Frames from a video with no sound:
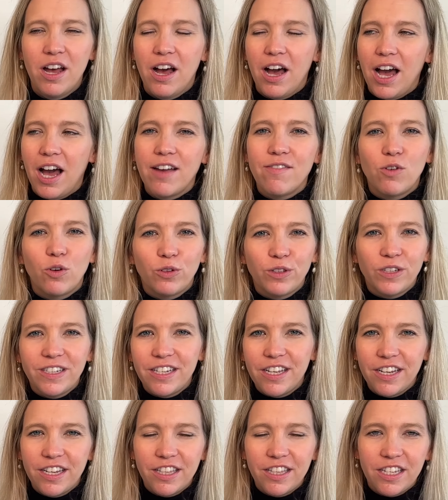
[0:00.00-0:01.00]
I've only
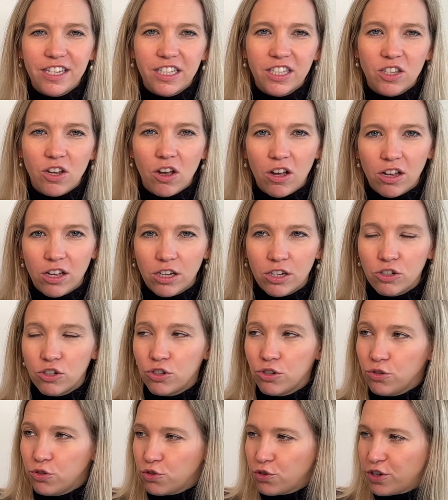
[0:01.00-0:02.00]
taken this on
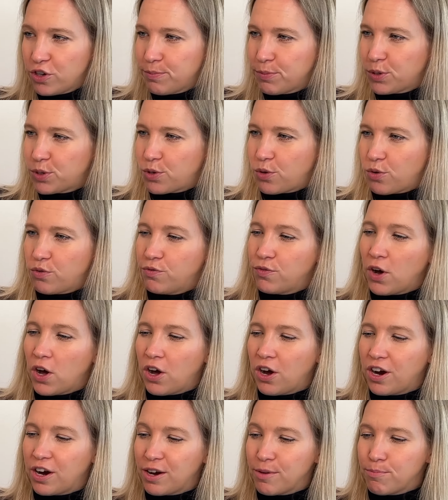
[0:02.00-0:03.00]
2 trips so
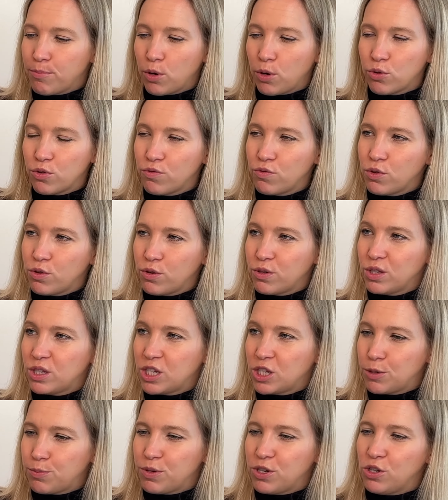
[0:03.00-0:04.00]
far. Both of those,
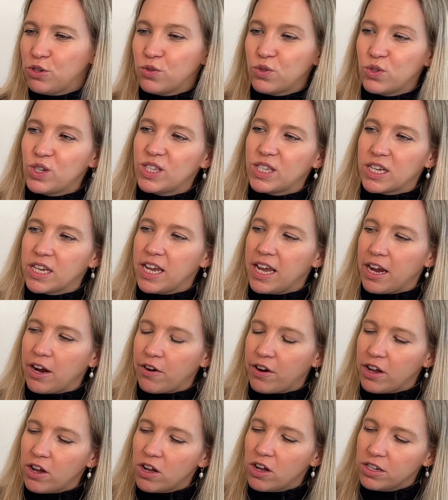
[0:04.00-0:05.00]
it's been used as a
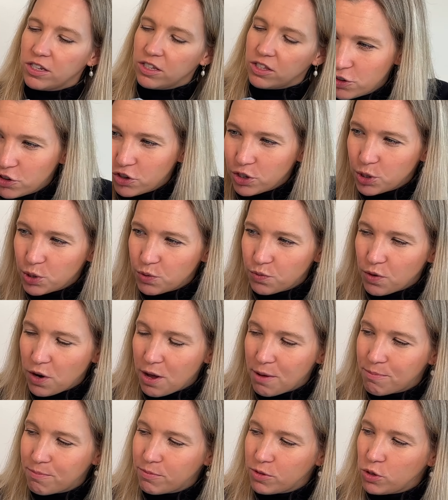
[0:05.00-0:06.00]
carry-on. Just
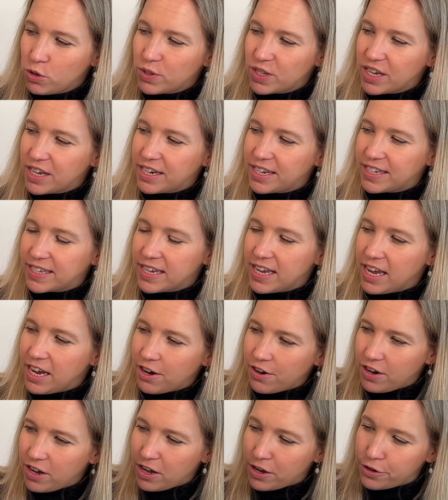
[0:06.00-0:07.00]
from using it as a
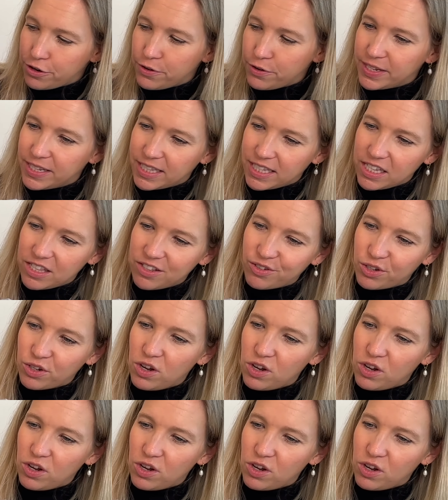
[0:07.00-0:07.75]
carry-on, you can see there's a